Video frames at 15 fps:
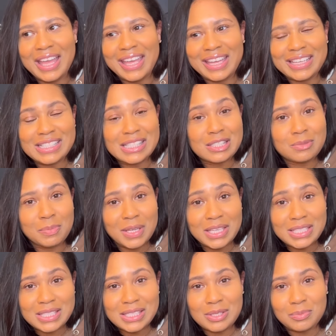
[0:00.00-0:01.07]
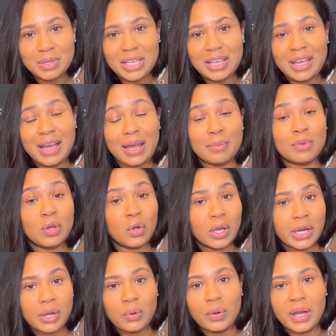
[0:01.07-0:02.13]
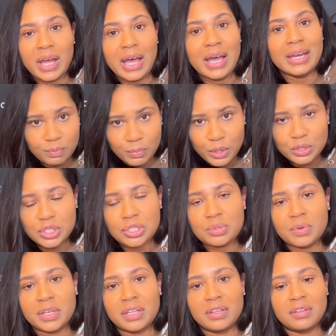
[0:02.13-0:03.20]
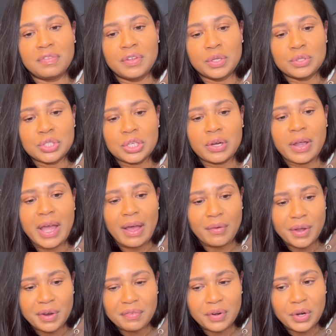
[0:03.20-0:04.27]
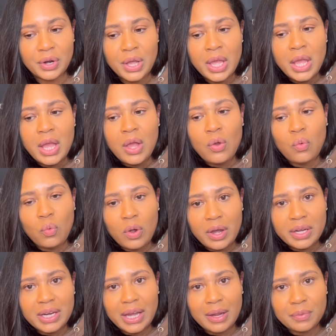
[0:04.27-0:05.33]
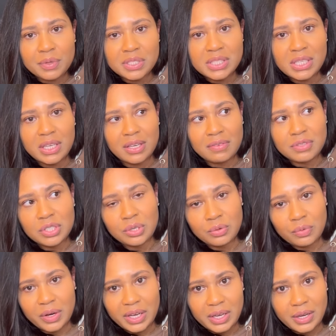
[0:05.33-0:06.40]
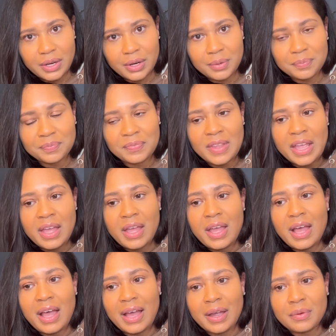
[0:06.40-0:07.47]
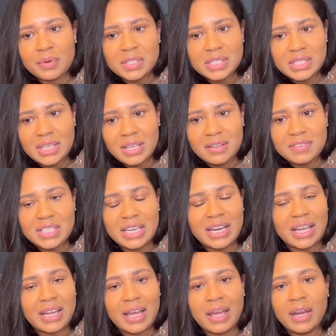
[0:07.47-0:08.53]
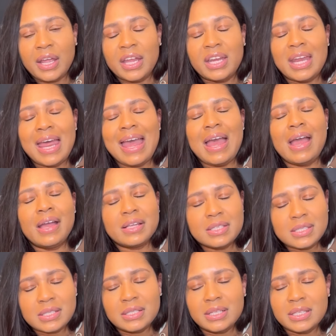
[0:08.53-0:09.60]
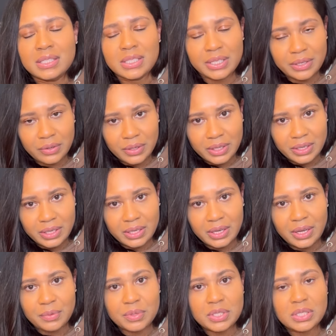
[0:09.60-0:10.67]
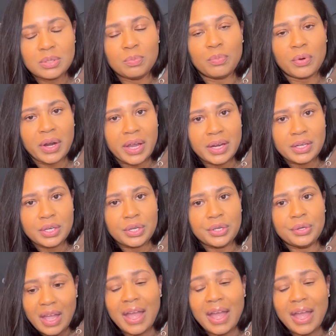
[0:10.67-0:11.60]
It speaks to me. I'm going to go ahead and purchase one in the future. However, one I received right here, I received and I got an excellent deal on it. It was brand new.